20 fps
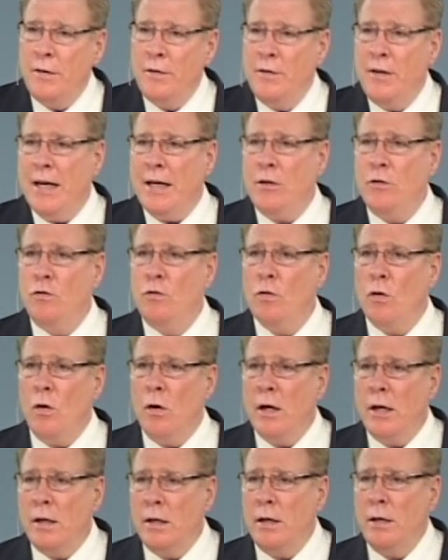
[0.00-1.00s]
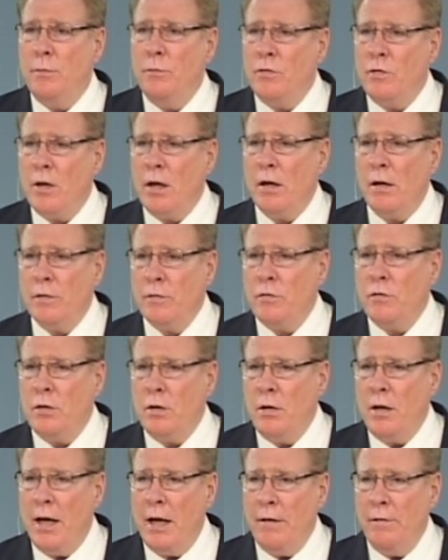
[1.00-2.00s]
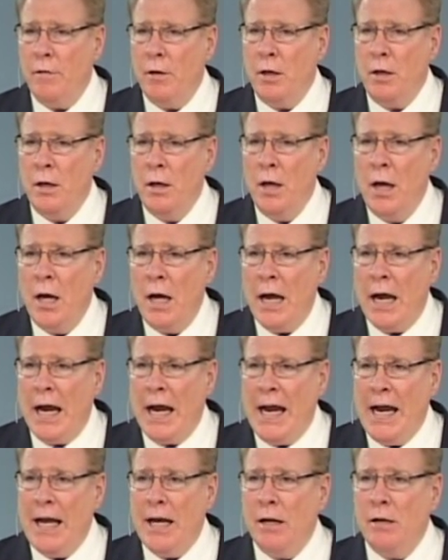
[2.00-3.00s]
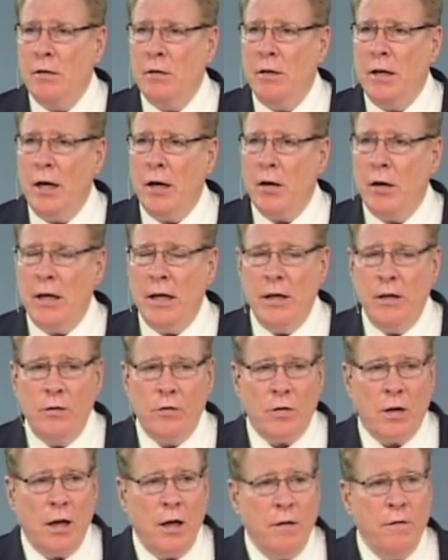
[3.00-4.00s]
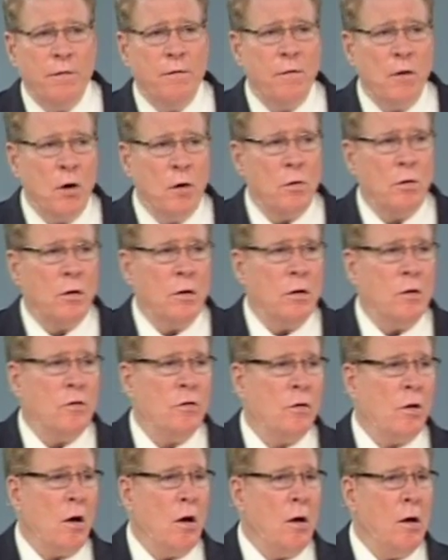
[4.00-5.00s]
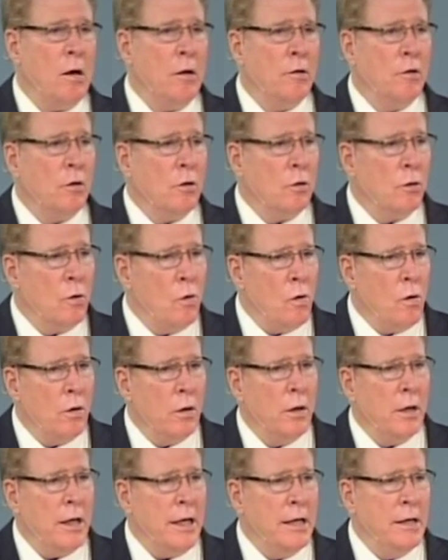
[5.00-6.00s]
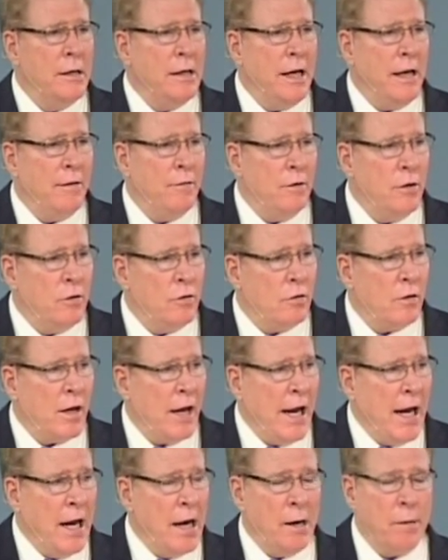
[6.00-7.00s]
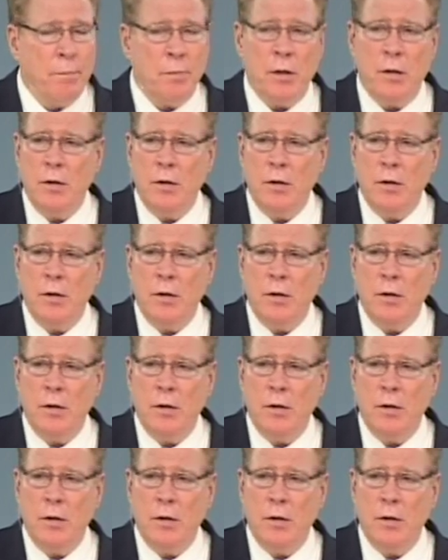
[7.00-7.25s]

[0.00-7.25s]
They join themselves to David, And there is a focus on the Lord in David's camp.